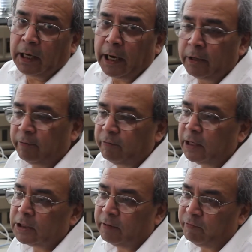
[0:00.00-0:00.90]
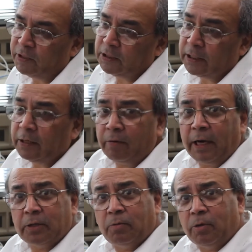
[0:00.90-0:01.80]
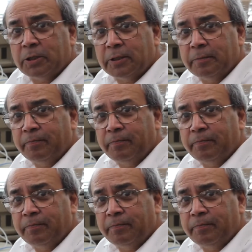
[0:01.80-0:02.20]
Hydrophilic surfaces attract water.